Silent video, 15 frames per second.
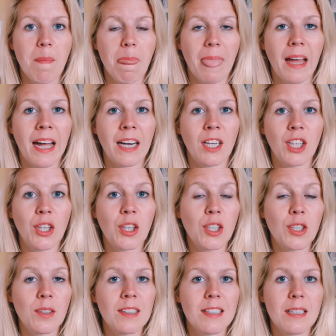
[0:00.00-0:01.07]
And you can
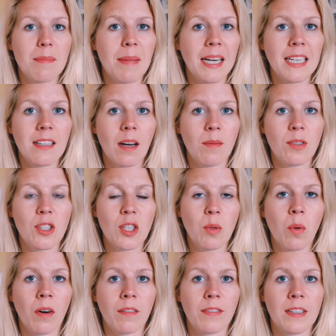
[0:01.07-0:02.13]
do this as many times as you
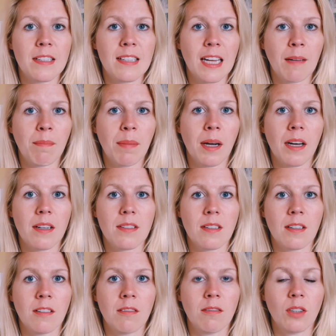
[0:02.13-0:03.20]
want for the same
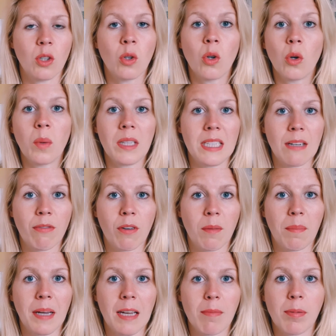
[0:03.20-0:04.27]
person or with different
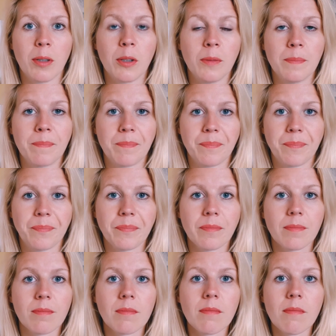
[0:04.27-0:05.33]
people.
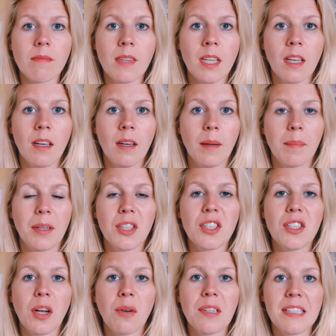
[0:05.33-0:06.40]
But just
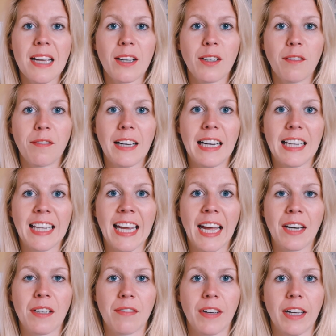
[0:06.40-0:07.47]
notice how you feel at the
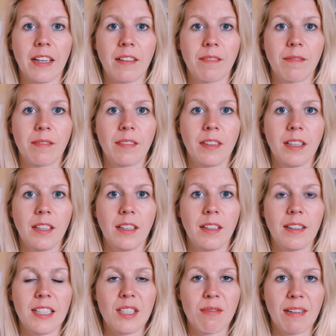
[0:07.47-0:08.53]
end of it.
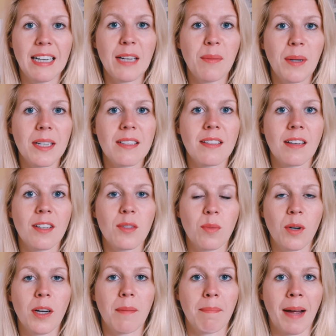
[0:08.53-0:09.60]
This really does
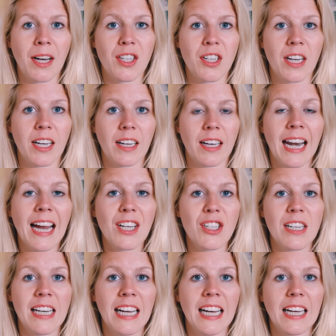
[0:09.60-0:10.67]
work magic. And
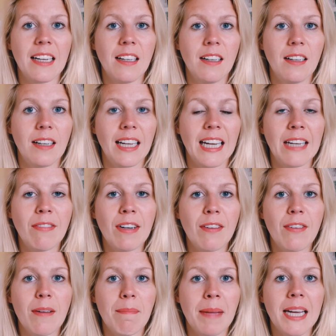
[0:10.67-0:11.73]
actually, even if
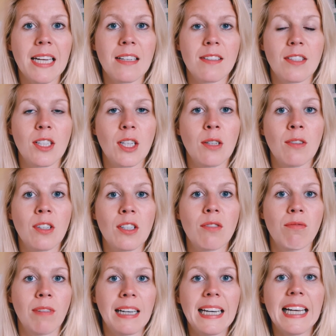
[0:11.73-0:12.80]
it means that you just
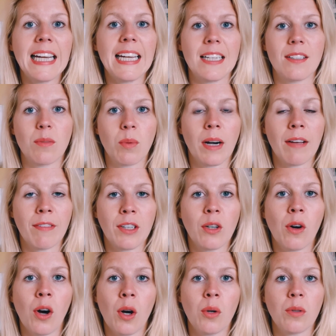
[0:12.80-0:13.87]
release whatever you're
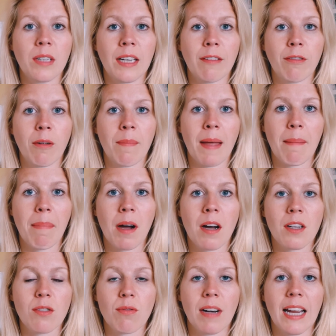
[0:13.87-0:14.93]
holding from that
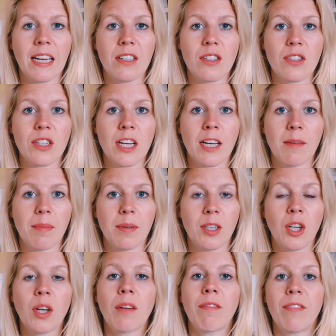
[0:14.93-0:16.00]
past relationship and
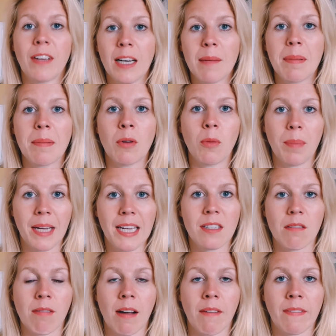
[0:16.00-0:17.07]
you can feel a bit more peace
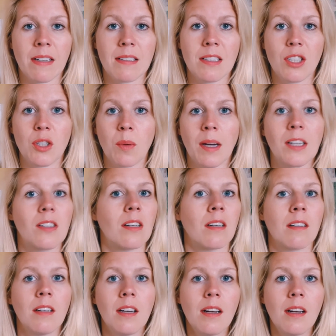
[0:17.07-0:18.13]
around that situation,
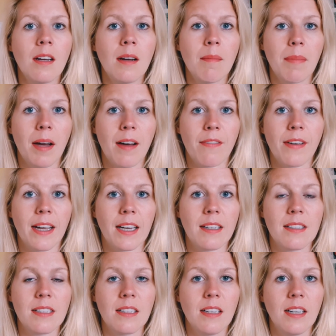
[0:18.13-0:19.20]

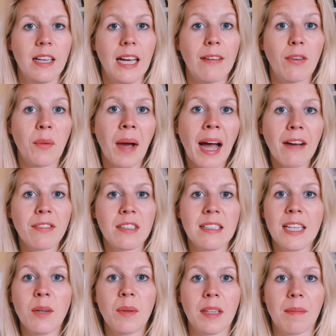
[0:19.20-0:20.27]
perfect. If you have to
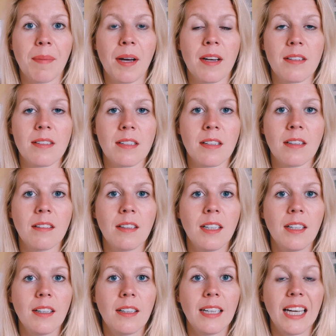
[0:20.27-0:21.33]
deal with the person,
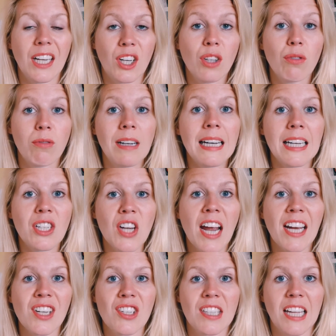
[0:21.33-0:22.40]
it could really
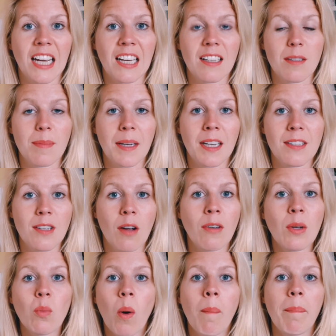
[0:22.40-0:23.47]
change things, because only
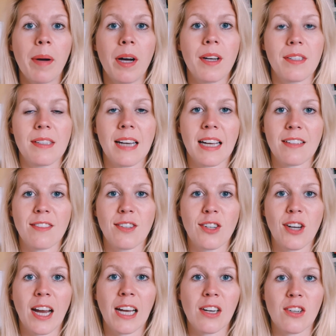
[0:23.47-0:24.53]
one person has to
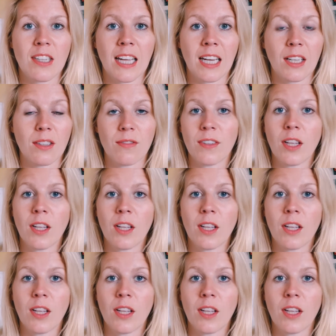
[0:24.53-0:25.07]
change things for the